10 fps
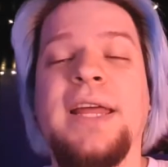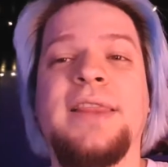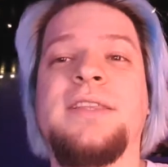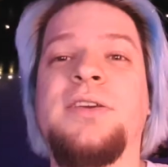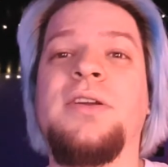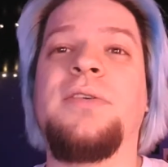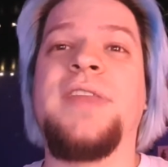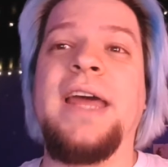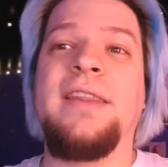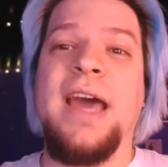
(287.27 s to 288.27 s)
And you know,
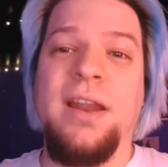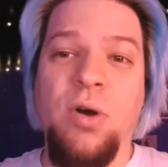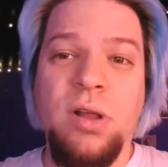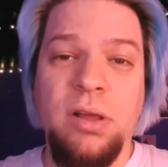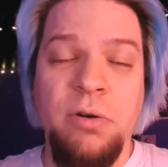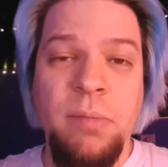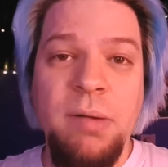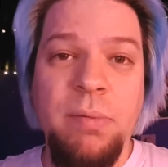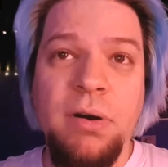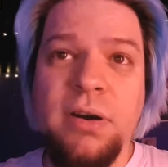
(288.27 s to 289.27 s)
that
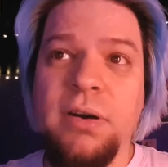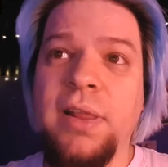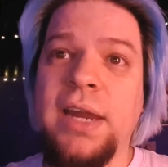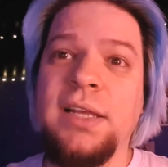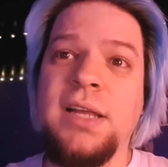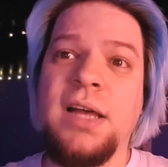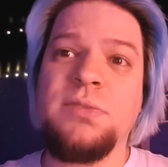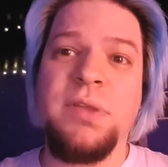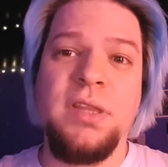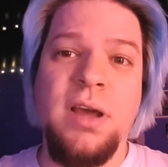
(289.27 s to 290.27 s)
Oklahoma burger that he
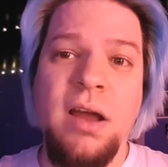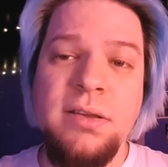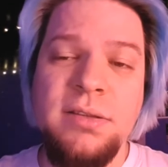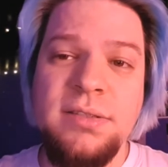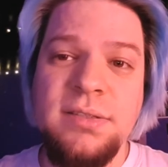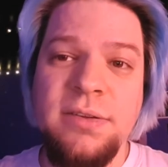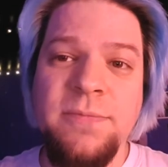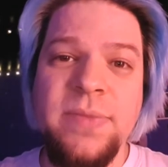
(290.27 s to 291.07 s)
does with the onions,